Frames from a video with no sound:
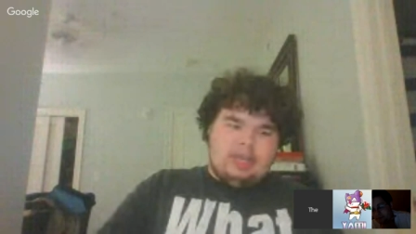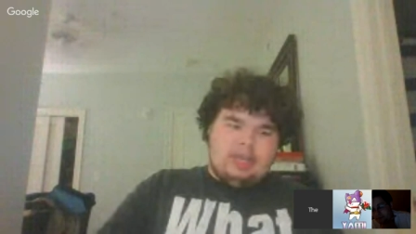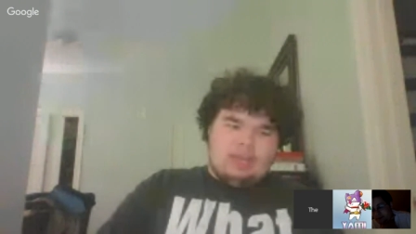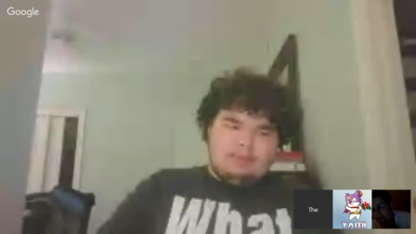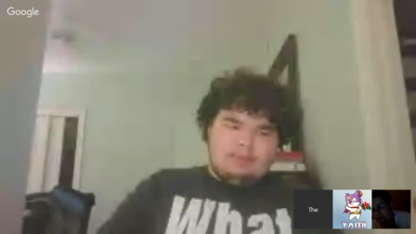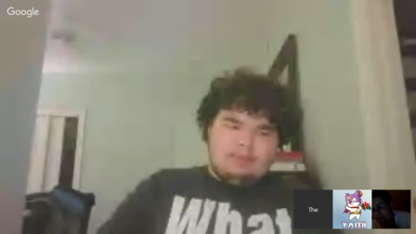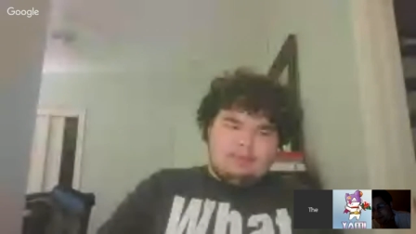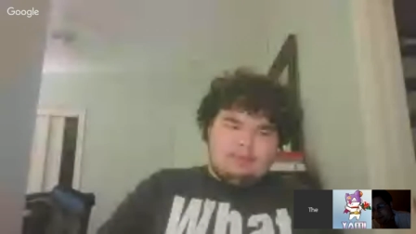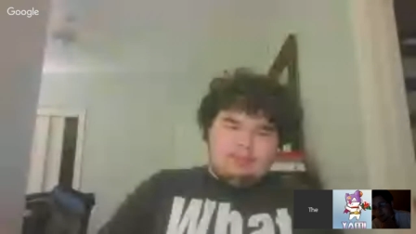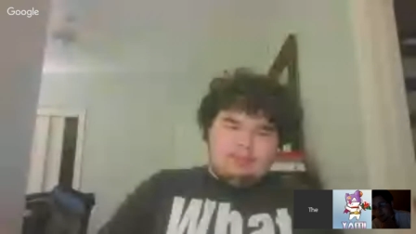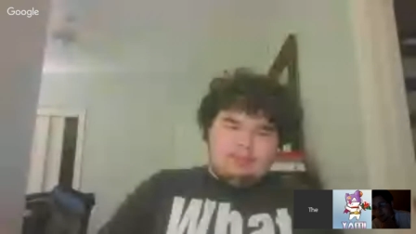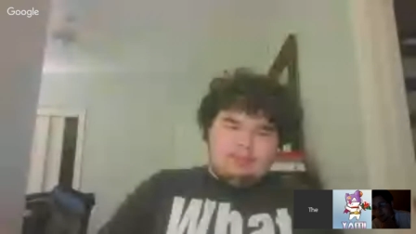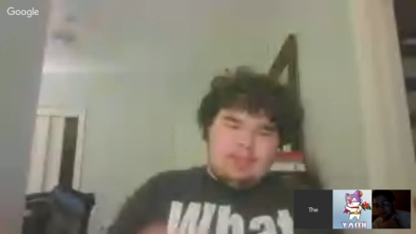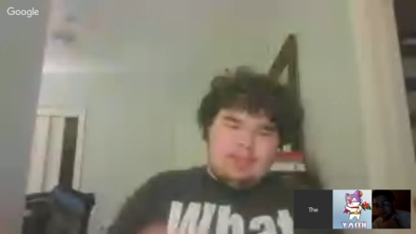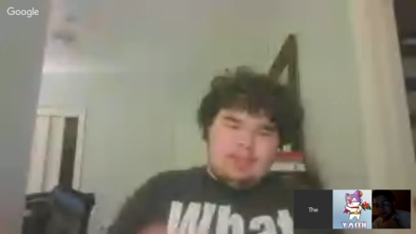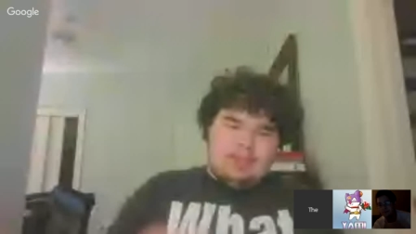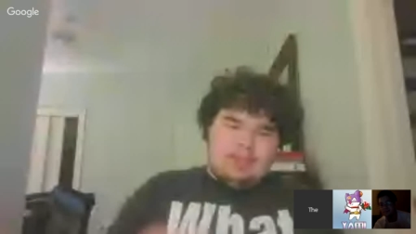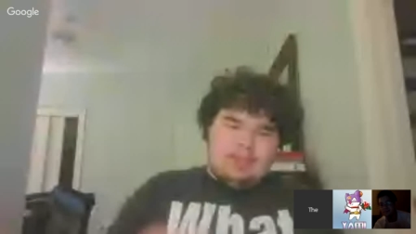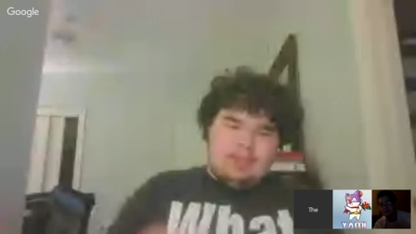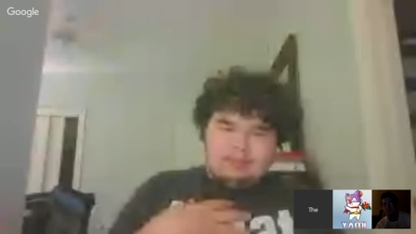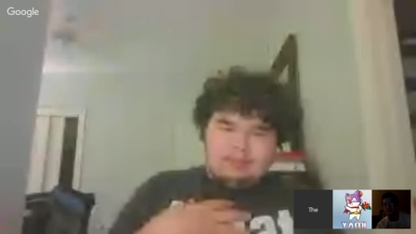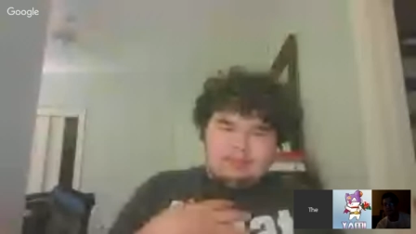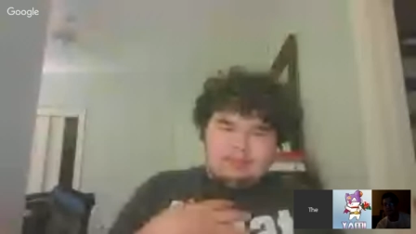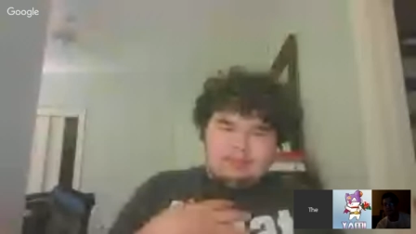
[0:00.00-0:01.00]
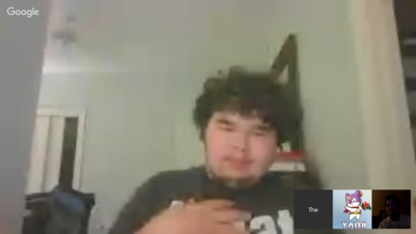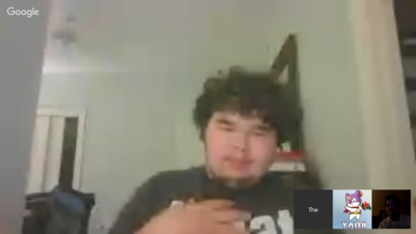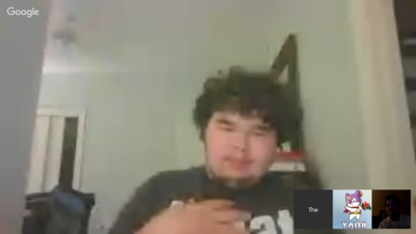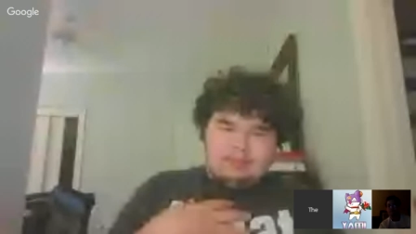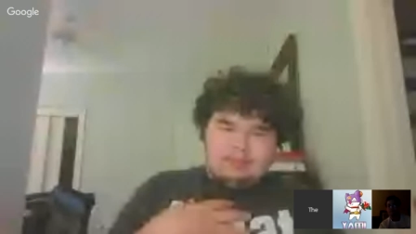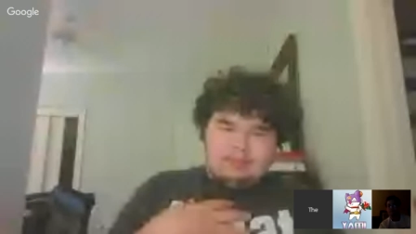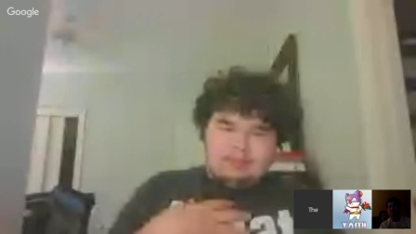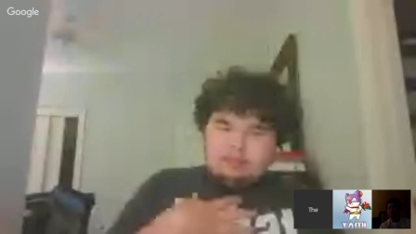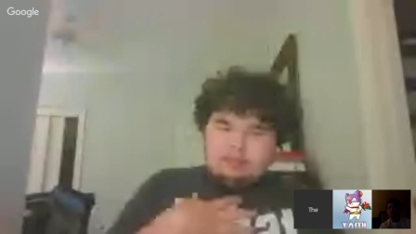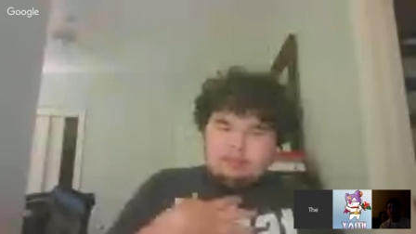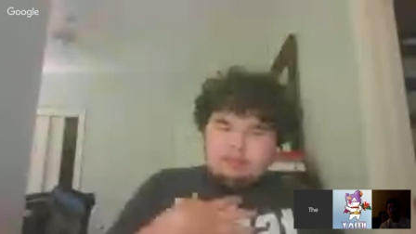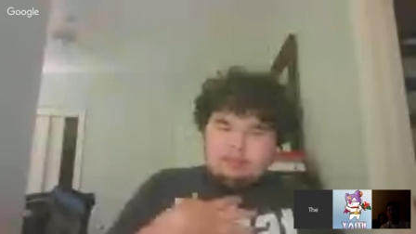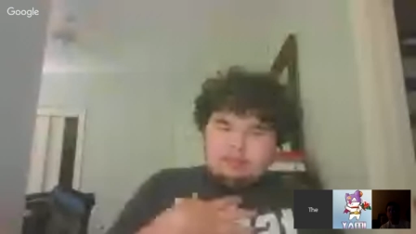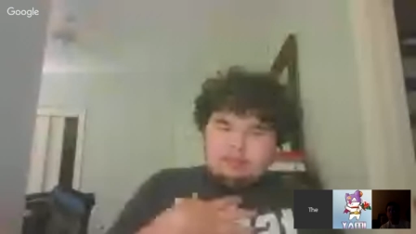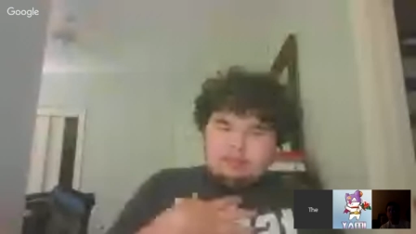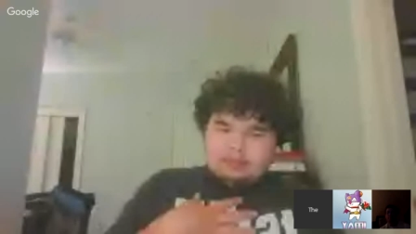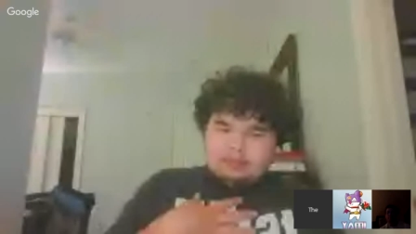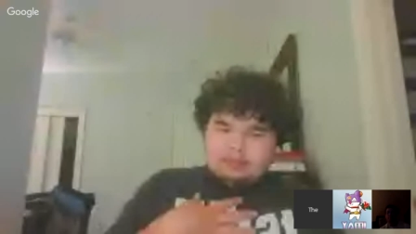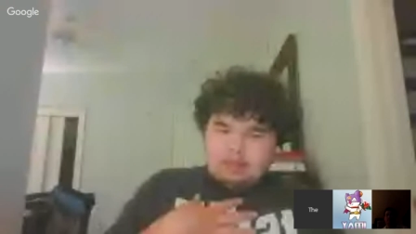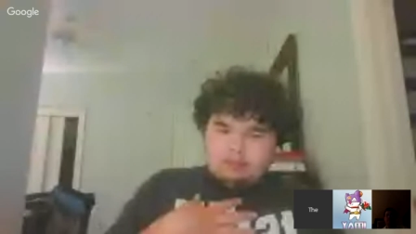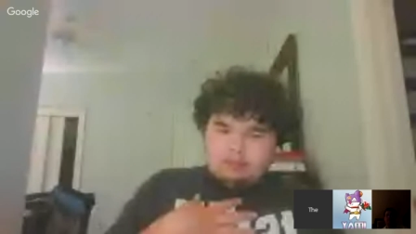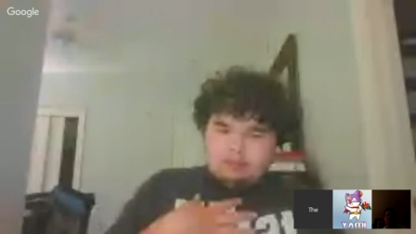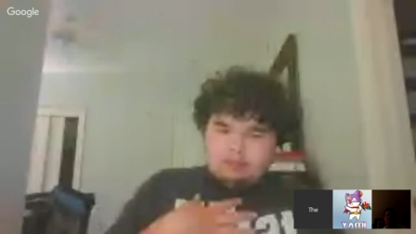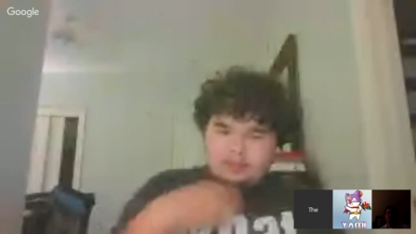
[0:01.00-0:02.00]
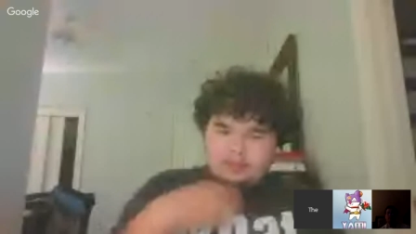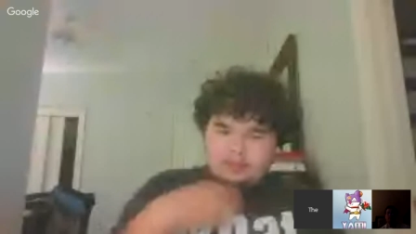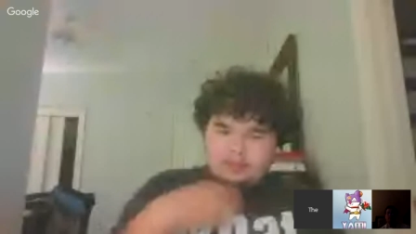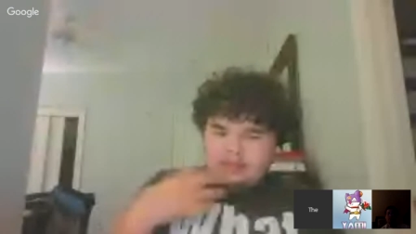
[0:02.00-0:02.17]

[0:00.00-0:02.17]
it made me fall in love with